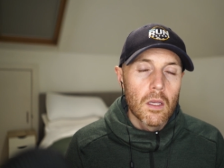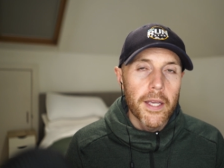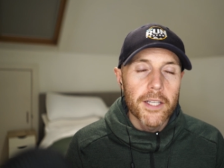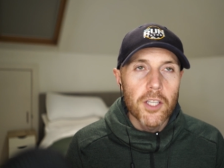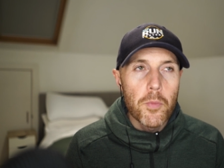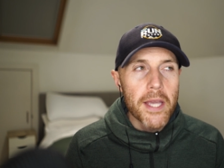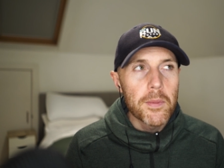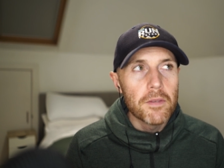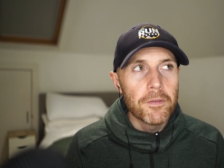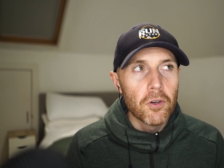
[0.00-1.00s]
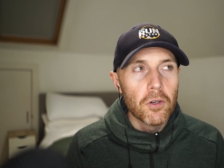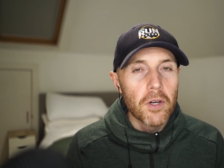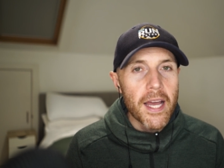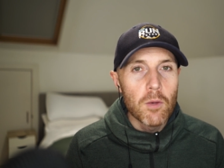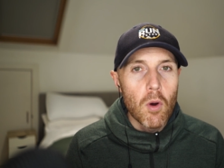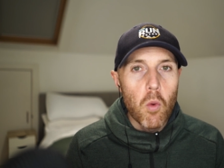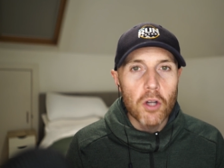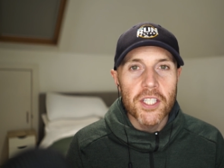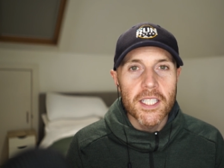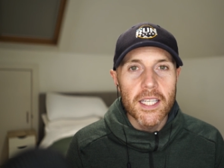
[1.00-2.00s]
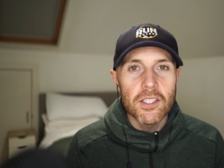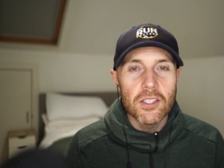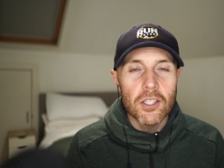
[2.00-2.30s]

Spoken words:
Yeah, so maybe for anyone watching this